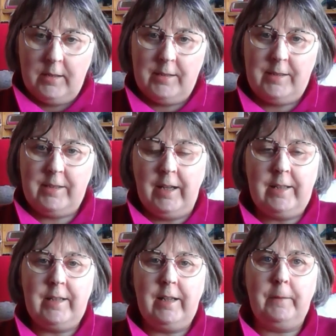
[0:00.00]

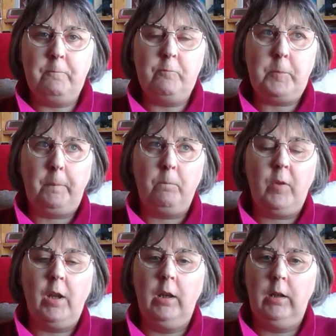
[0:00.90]
Sadie
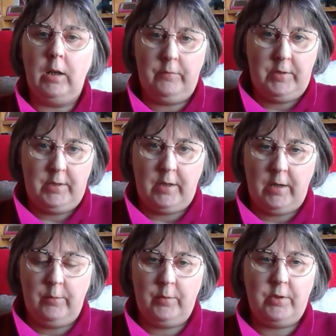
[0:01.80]
loves the
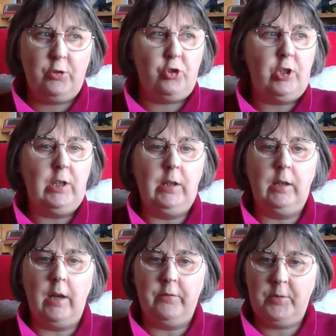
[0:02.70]
house. She
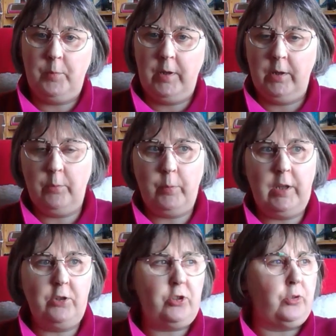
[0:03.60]
loves being on the
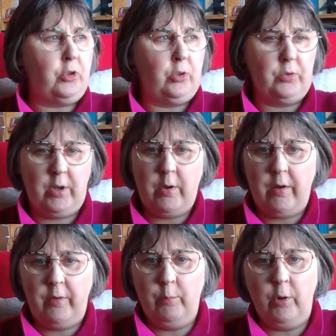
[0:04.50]
beach, so she goes out
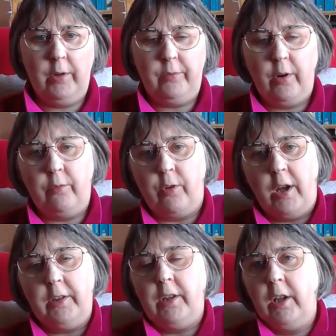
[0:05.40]
every morning for a
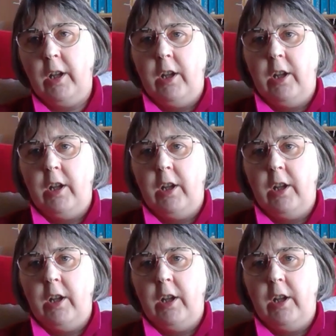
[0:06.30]
run.